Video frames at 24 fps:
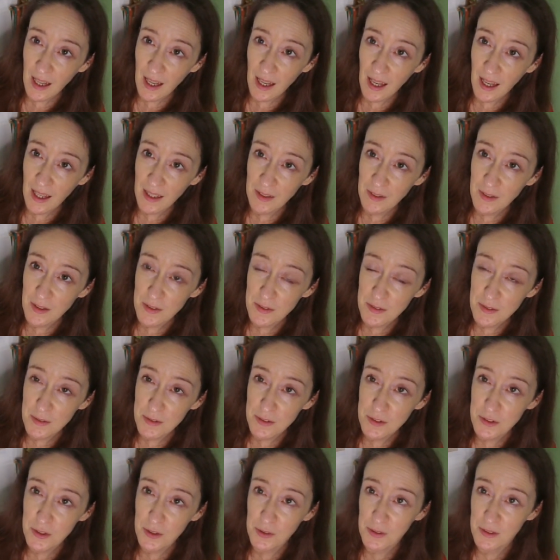And as
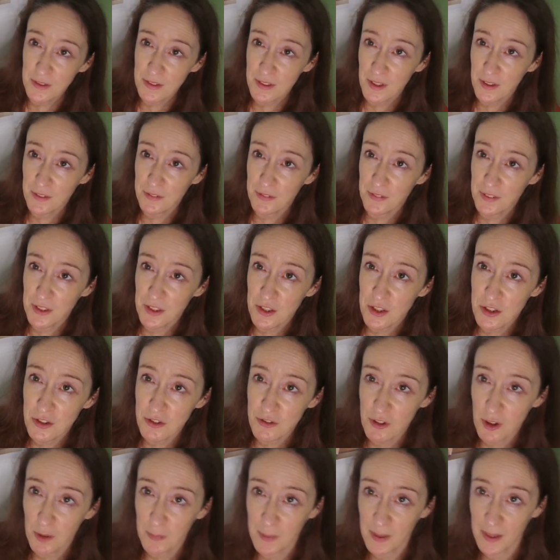soon as I've finished
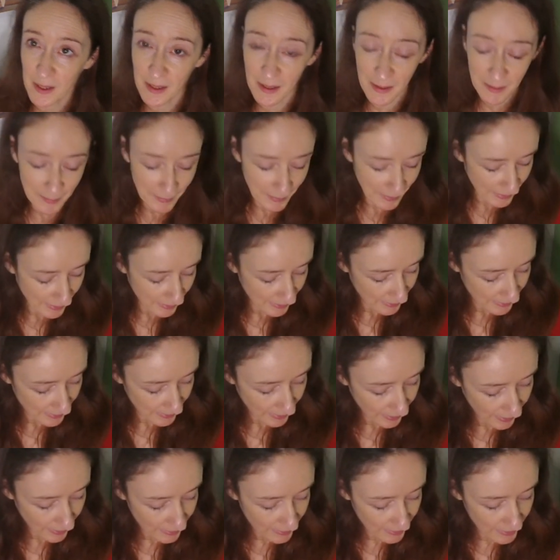strumming,
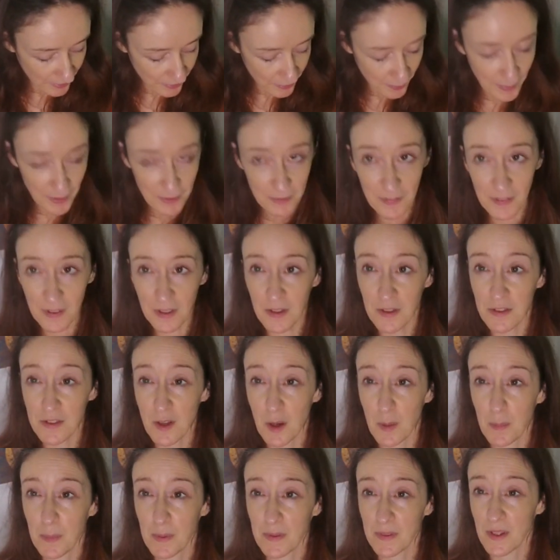I lift my fingers
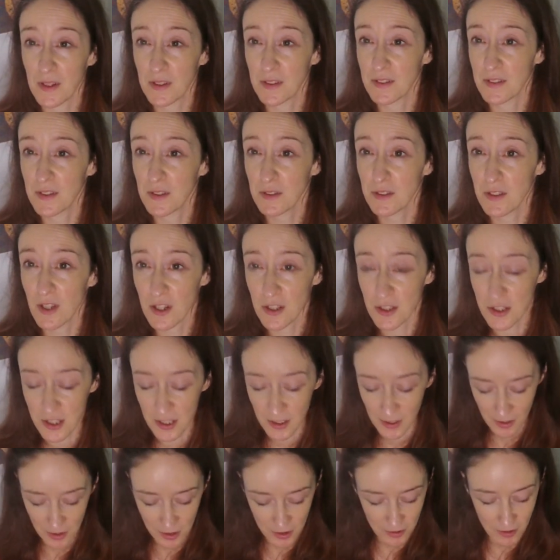up, but they're still
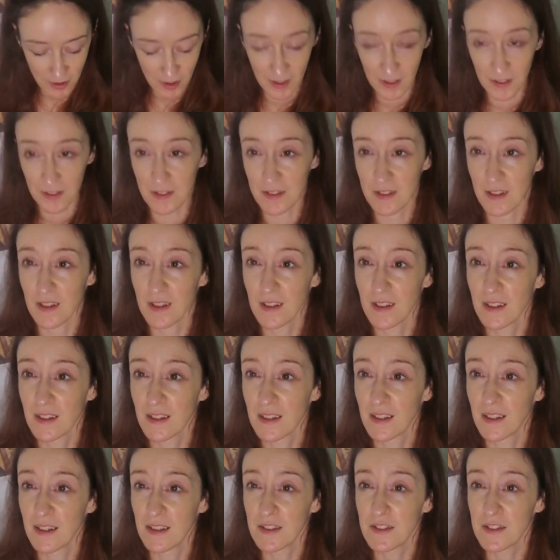touching the strings.
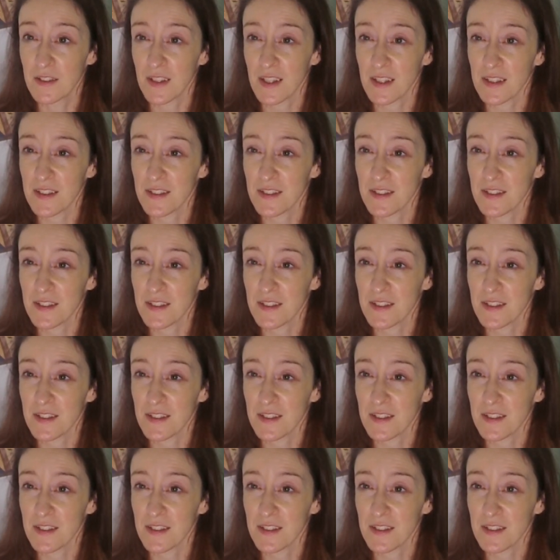So that's